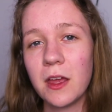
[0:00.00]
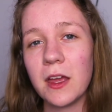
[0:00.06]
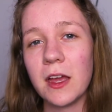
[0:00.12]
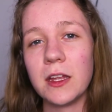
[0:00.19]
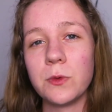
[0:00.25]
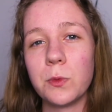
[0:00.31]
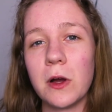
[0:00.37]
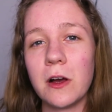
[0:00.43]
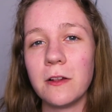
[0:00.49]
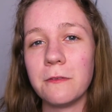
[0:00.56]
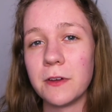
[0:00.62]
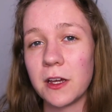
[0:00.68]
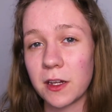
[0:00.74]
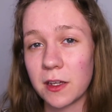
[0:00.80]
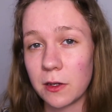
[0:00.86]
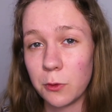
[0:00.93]
and while
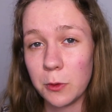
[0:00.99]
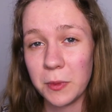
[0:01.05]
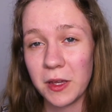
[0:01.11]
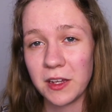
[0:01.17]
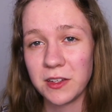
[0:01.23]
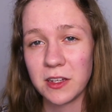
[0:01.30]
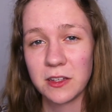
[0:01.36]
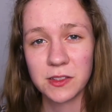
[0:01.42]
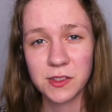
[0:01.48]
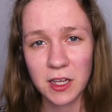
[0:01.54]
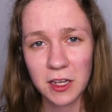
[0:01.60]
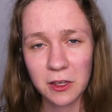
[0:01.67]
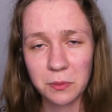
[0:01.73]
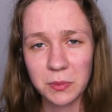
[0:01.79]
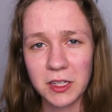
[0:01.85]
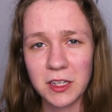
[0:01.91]
Verka remained in
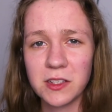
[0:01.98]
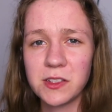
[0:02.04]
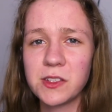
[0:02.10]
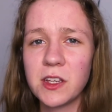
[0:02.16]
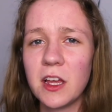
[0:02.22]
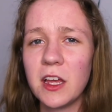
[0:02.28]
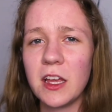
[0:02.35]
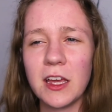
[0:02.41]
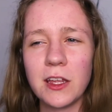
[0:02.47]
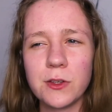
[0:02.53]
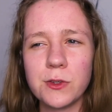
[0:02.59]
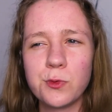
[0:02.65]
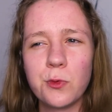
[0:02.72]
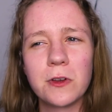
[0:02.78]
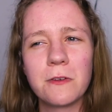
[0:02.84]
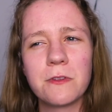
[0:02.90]
second place, it
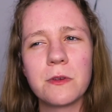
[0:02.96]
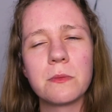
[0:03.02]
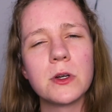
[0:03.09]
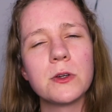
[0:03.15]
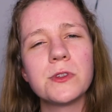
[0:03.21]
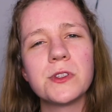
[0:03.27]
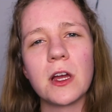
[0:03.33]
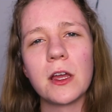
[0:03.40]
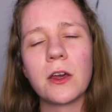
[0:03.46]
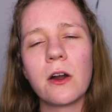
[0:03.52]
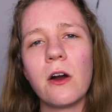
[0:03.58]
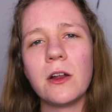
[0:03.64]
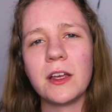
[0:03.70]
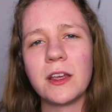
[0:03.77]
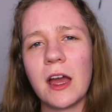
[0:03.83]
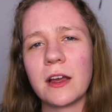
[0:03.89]
is one of the most
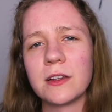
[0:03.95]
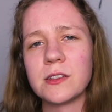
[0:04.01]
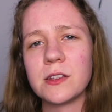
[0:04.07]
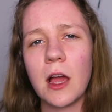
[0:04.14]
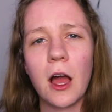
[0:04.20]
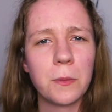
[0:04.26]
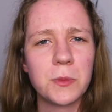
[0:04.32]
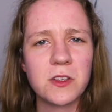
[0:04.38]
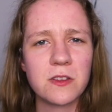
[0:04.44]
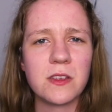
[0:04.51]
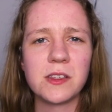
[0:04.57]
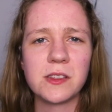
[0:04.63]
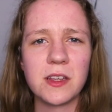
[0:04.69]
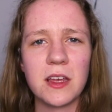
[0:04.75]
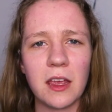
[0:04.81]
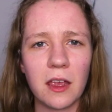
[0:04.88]
iconic acts up to
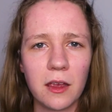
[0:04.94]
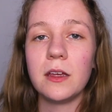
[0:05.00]
this day.